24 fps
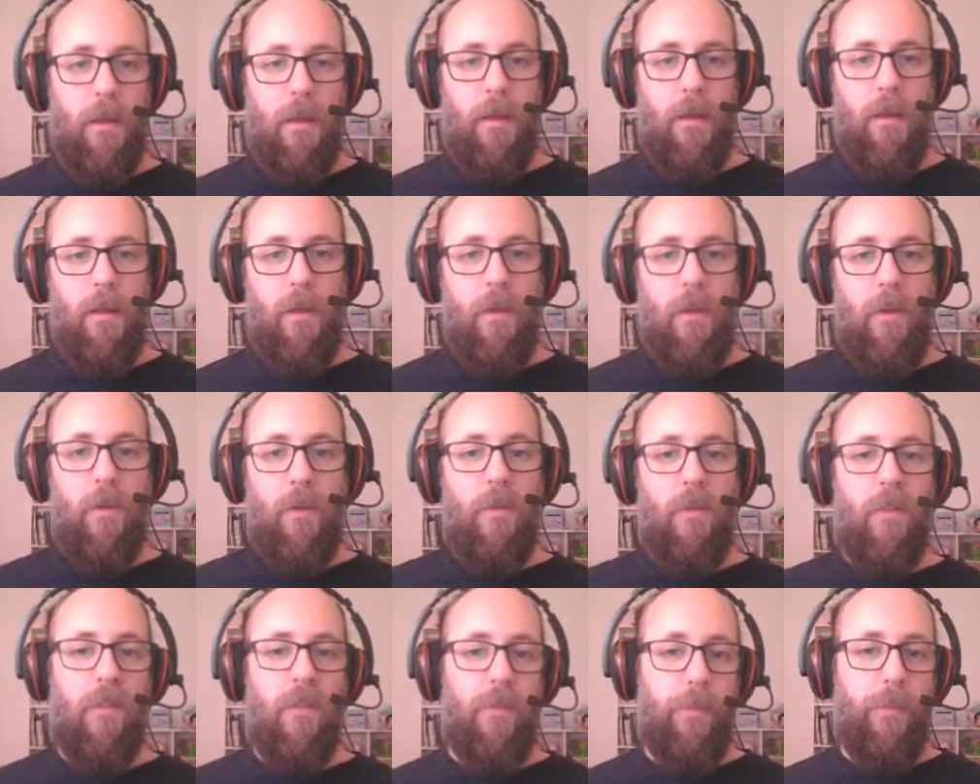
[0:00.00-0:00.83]

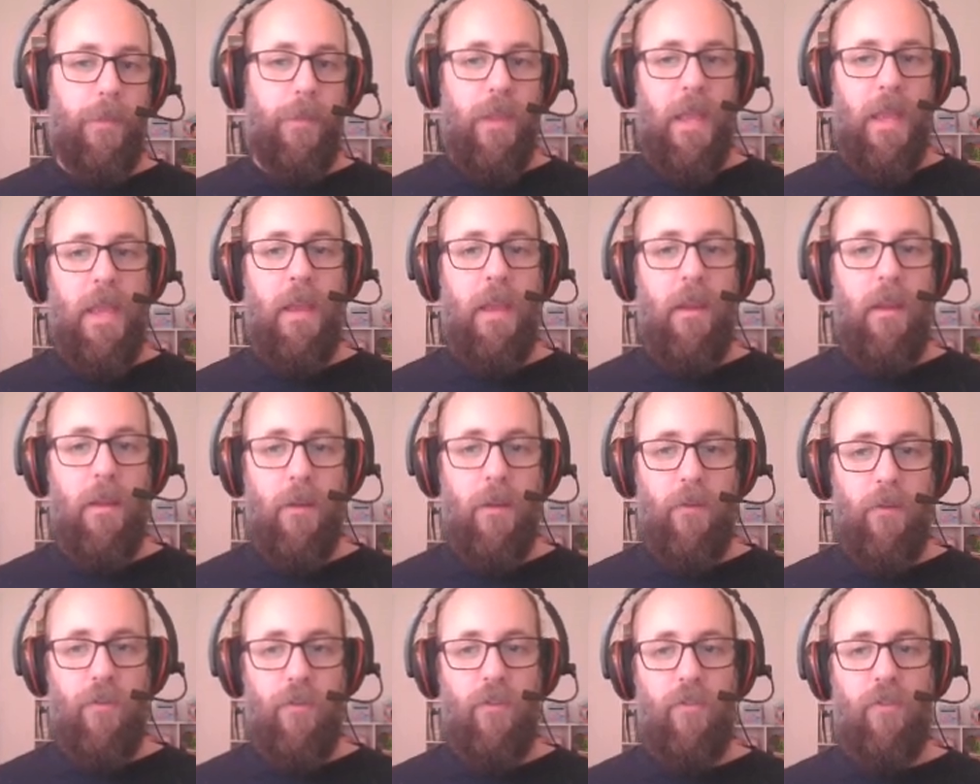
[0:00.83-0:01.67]
uses blank
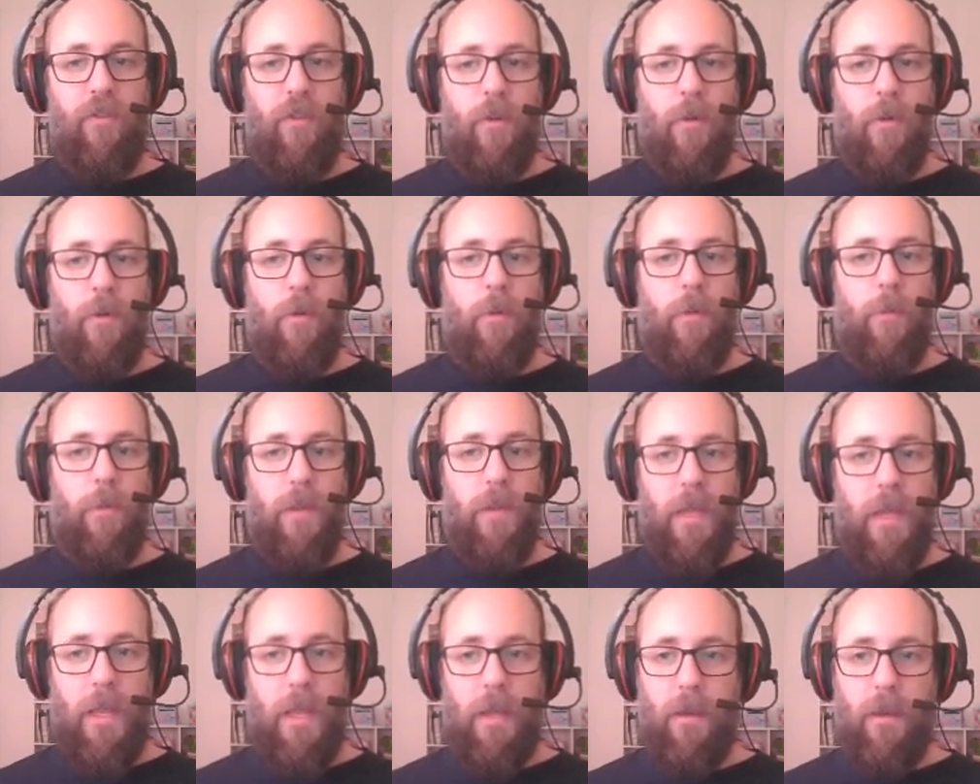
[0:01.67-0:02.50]
to show
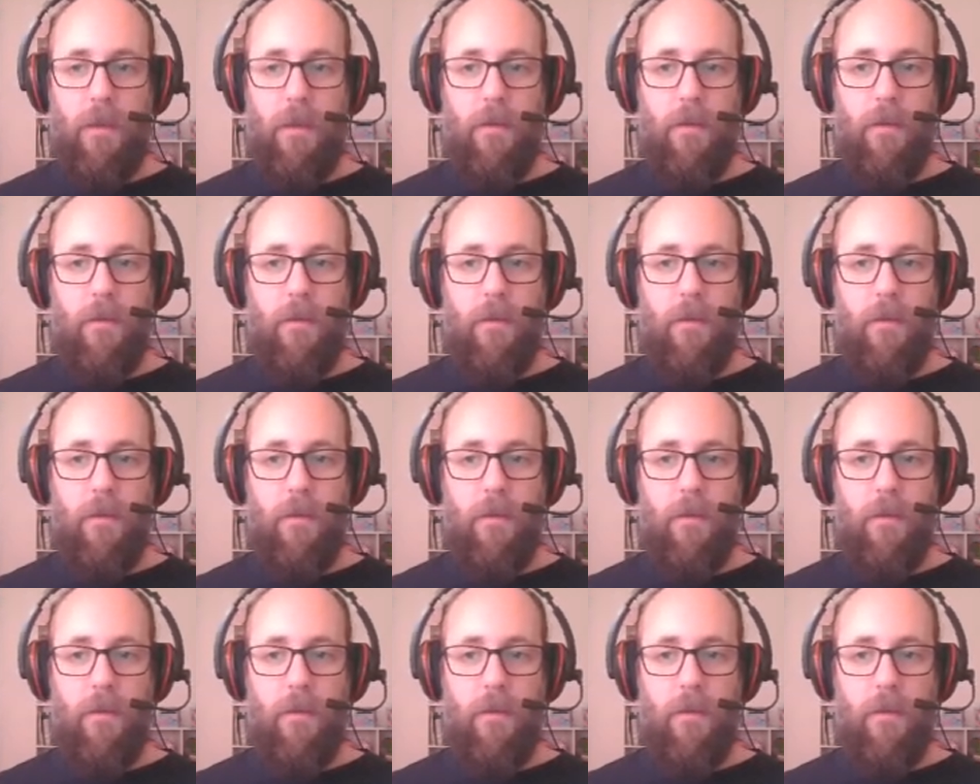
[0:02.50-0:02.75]
blank.